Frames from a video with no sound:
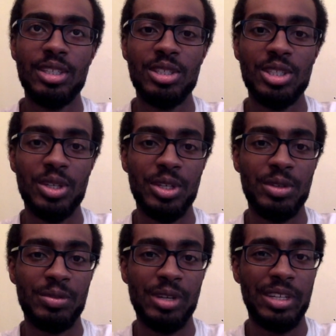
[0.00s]
so
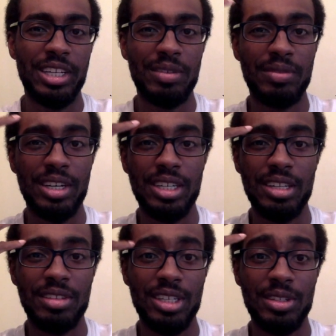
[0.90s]
you're rarely going to find
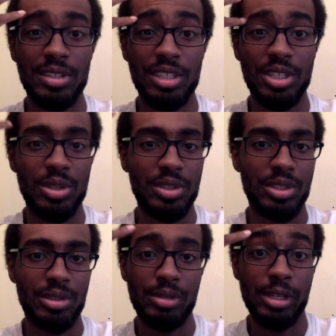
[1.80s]
anything other than,
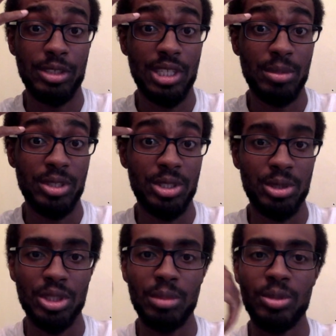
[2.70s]
your rare summer
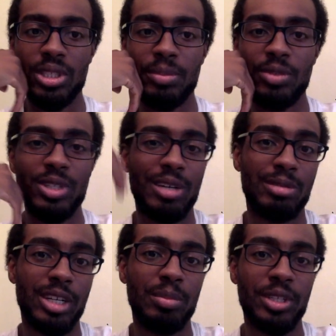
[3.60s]
internship or something. Well, not
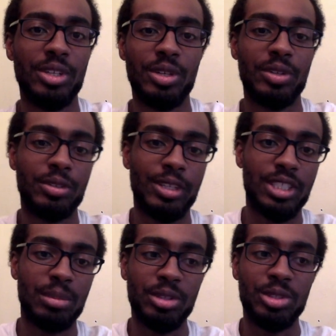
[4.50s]
rare, but, a
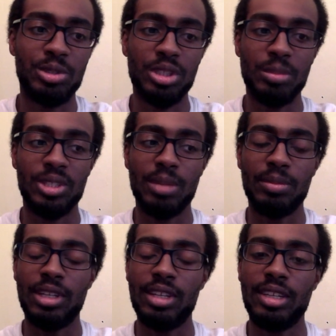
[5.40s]
summer internship or
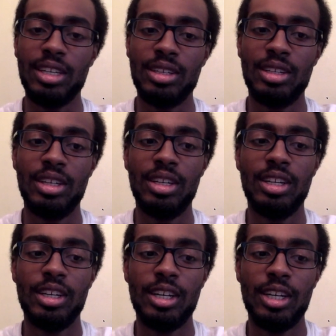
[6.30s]
something like that,
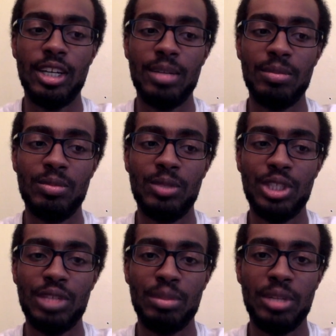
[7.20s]
which
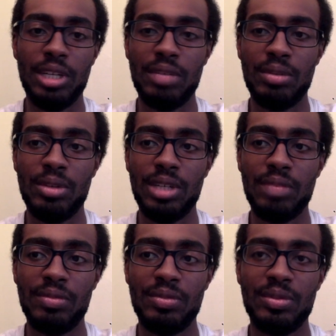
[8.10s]
I've applied for, and
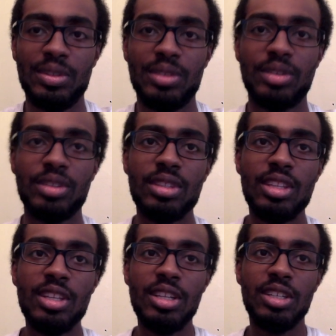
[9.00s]
I've
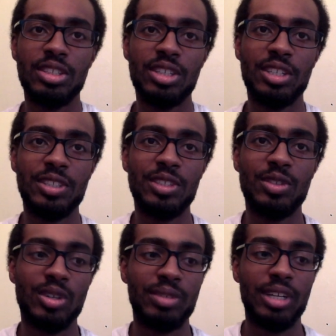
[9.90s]
done
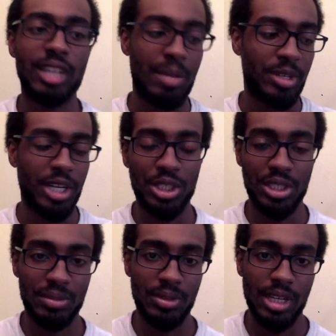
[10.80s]

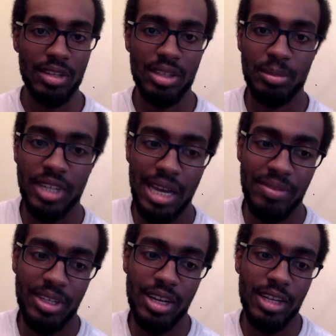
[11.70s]
applications for a lot of them and
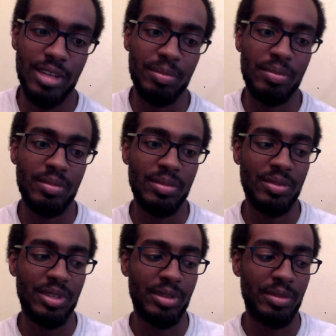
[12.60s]
haven't gotten
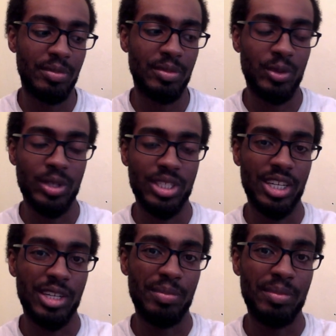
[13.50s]
or
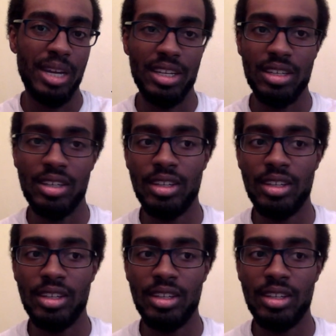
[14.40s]
done many.